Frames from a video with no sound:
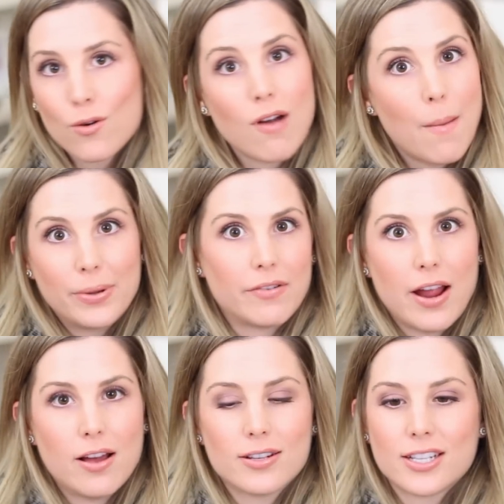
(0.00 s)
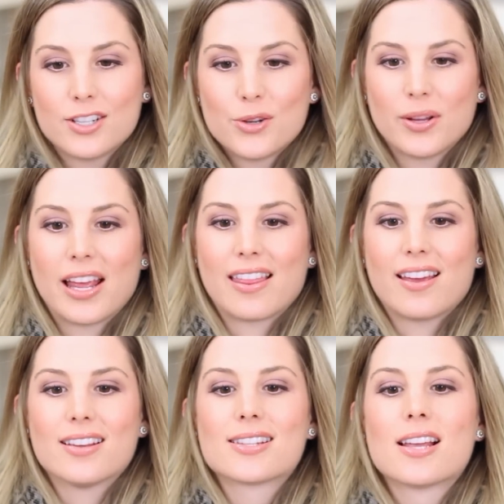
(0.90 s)
wrap it around and do it like
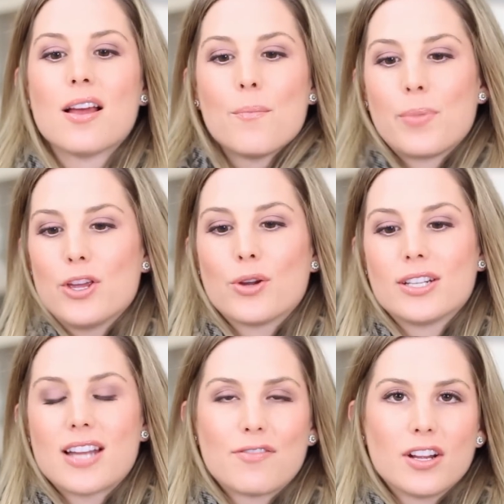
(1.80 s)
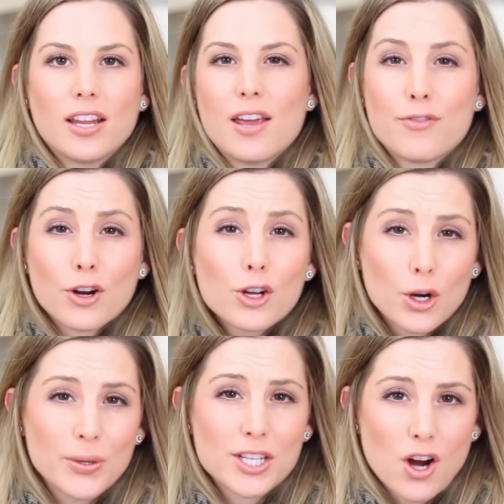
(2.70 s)
this. But you can definitely, if you're
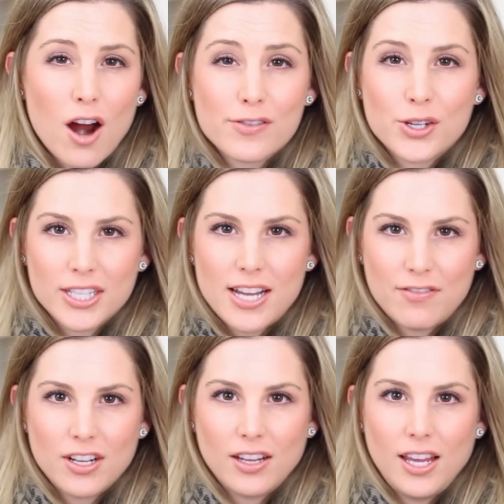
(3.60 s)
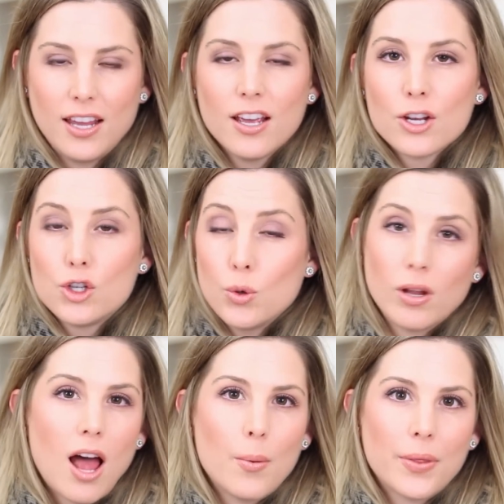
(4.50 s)
good with scarves, you can definitely do
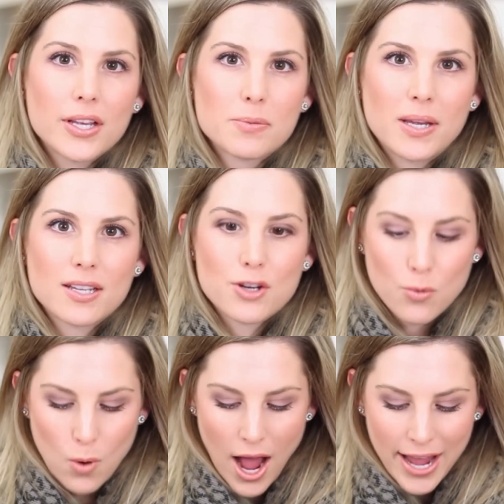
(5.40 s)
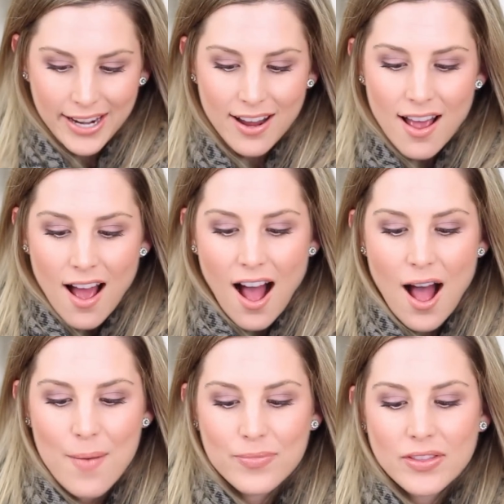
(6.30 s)
a lot with this because they're wide.
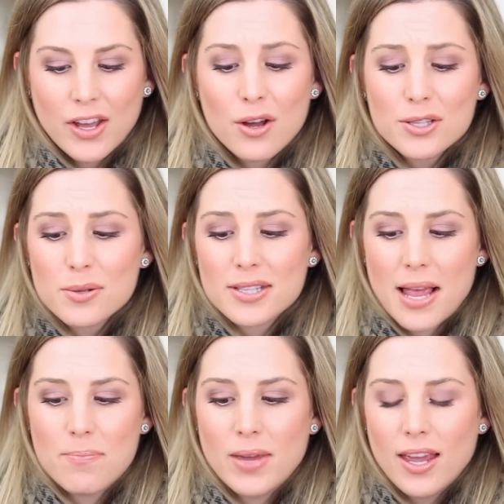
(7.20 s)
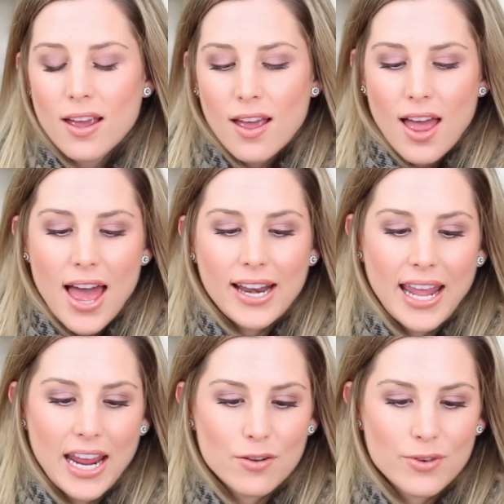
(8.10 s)
Um, they also sent me a
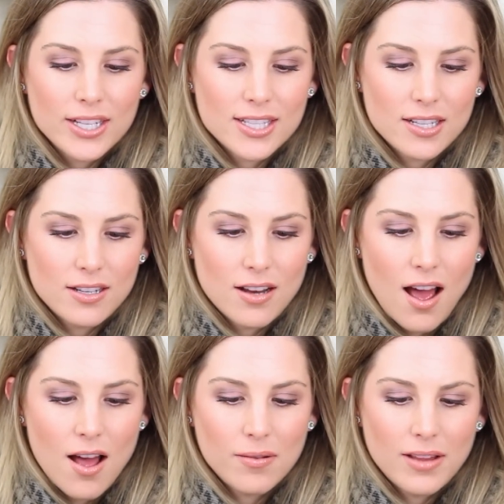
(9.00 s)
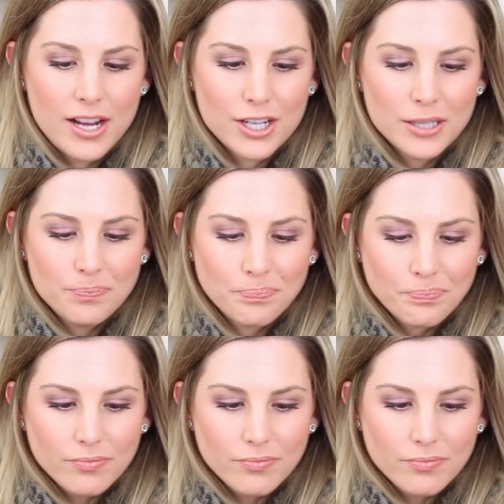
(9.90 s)
handwritten uh, letter,